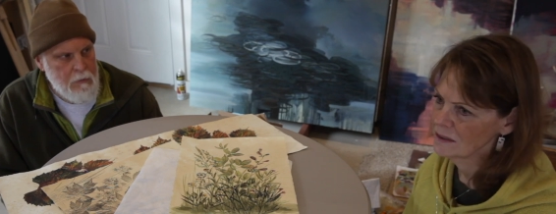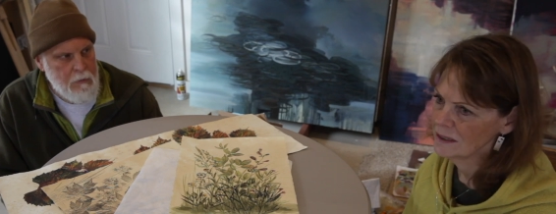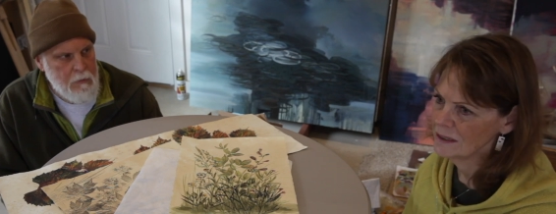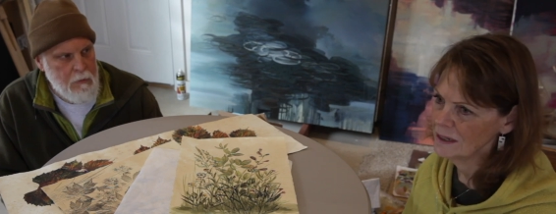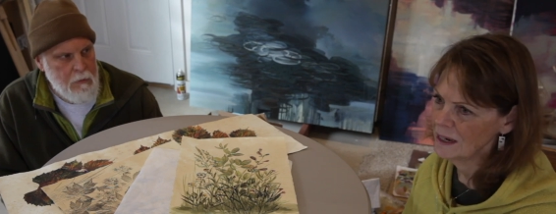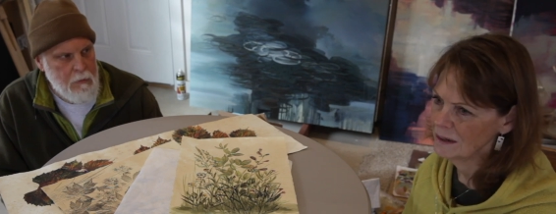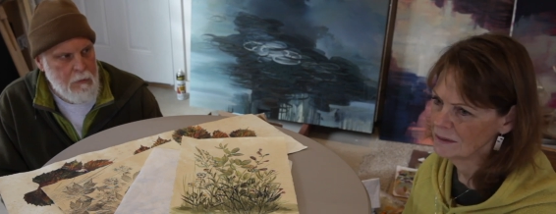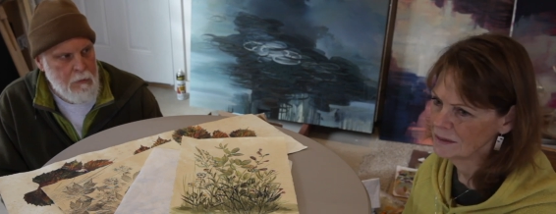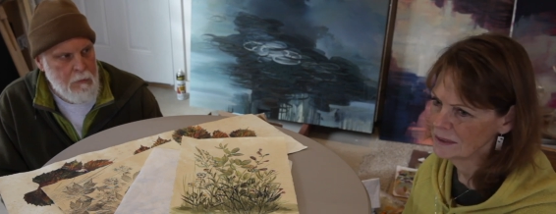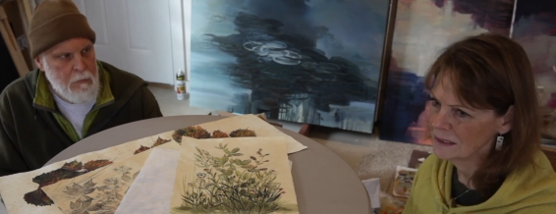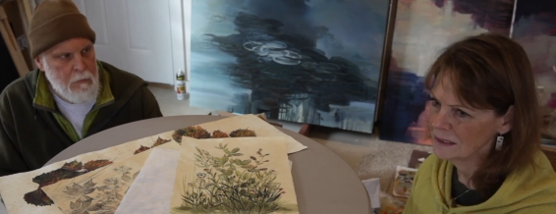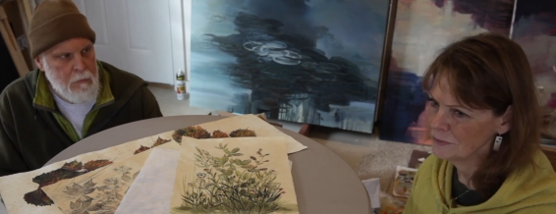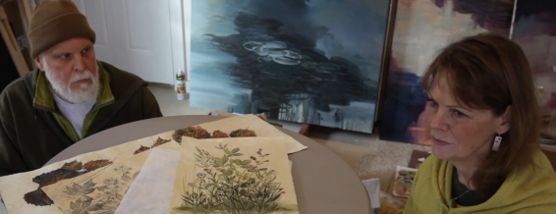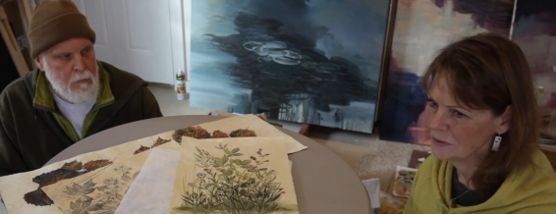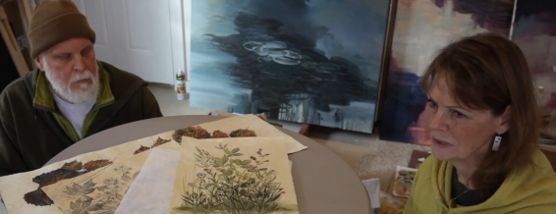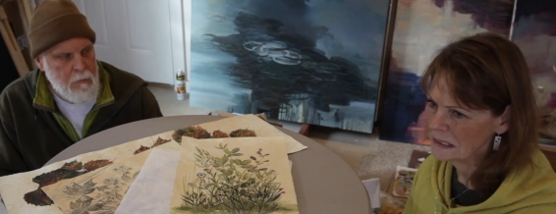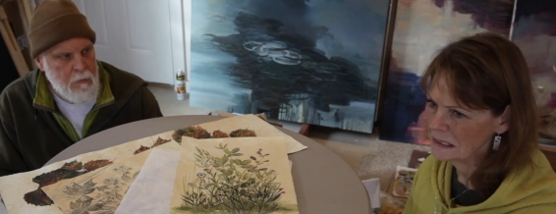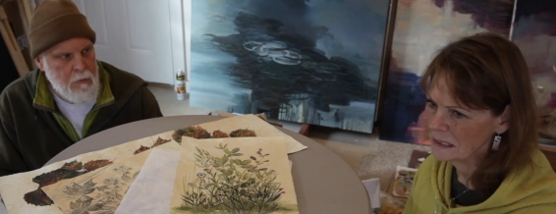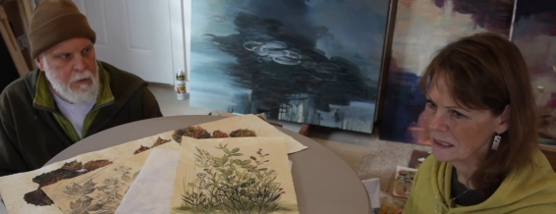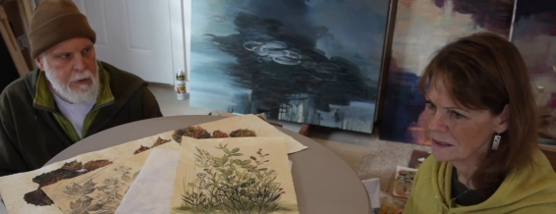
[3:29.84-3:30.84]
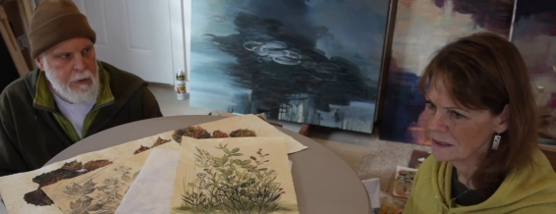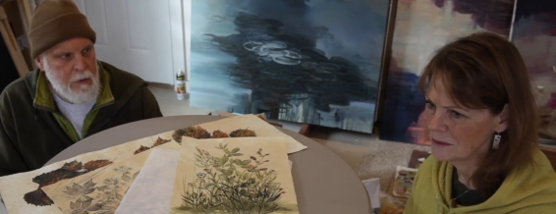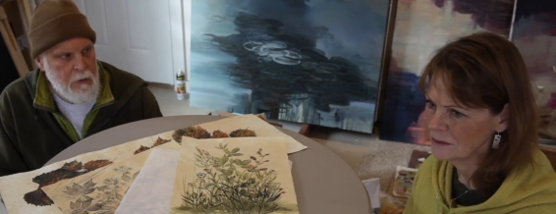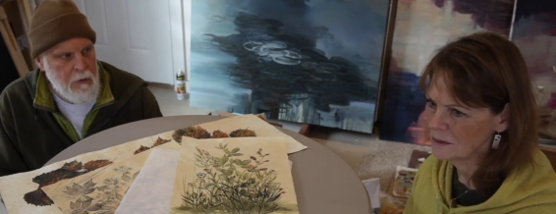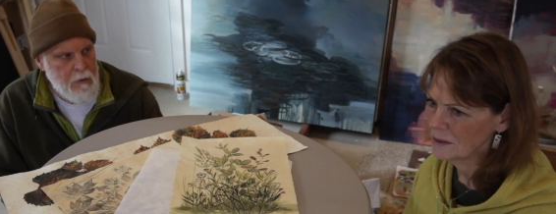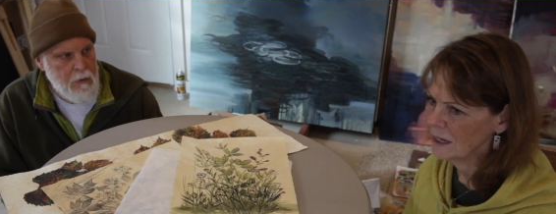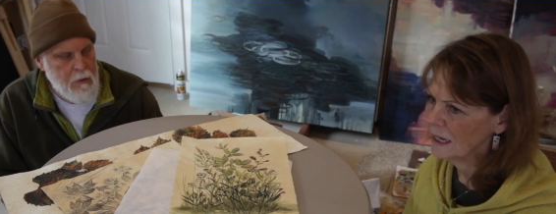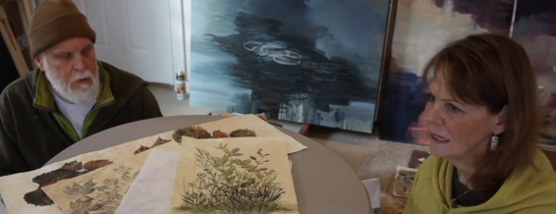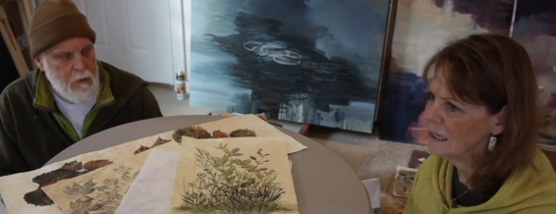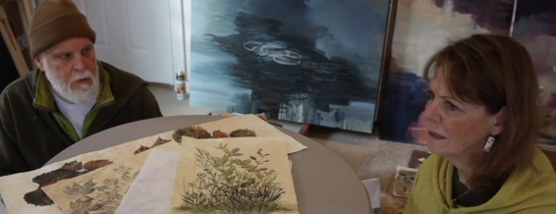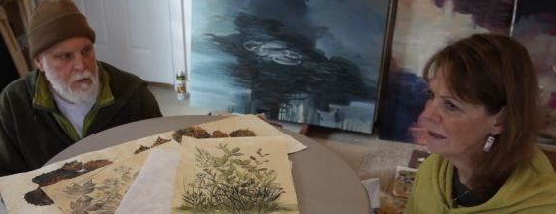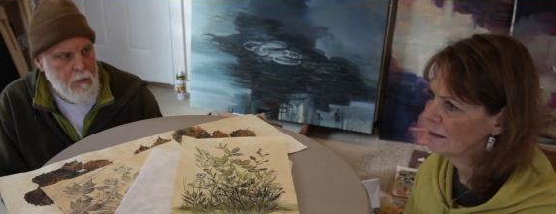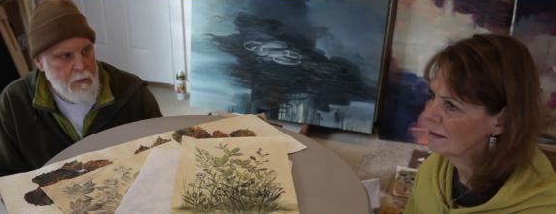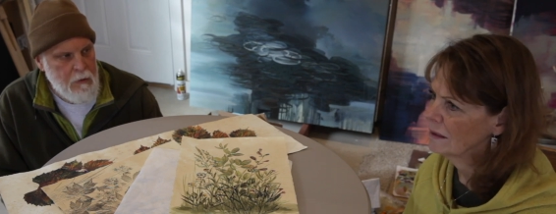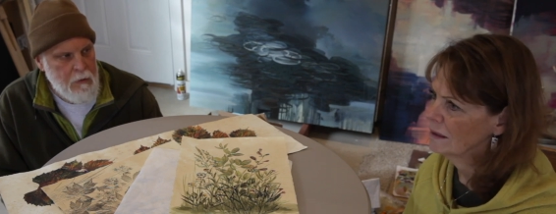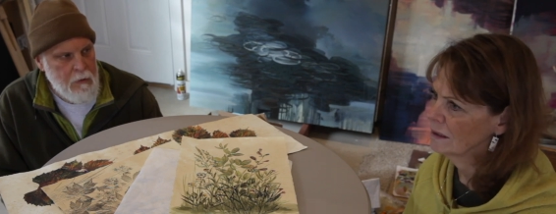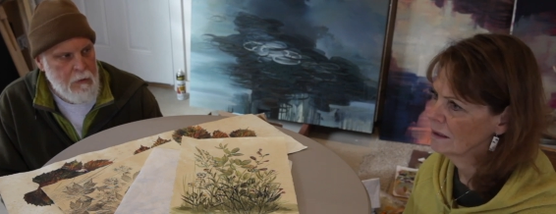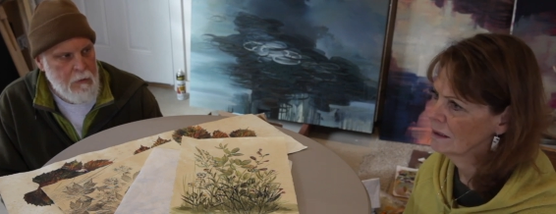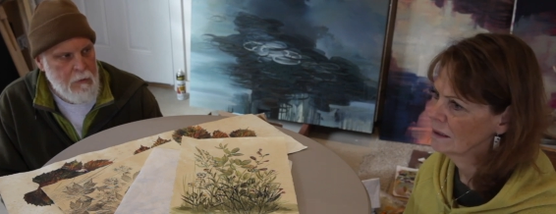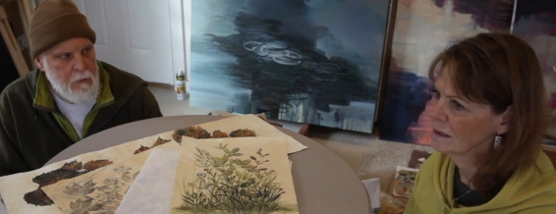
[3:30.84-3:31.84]
Speaker 1: and not really feeling like doing anything.
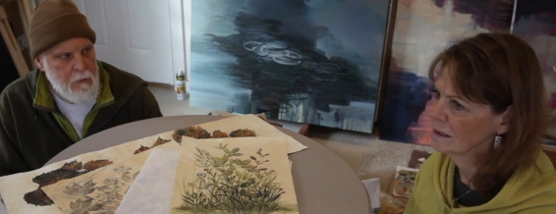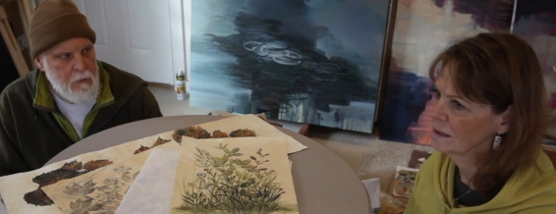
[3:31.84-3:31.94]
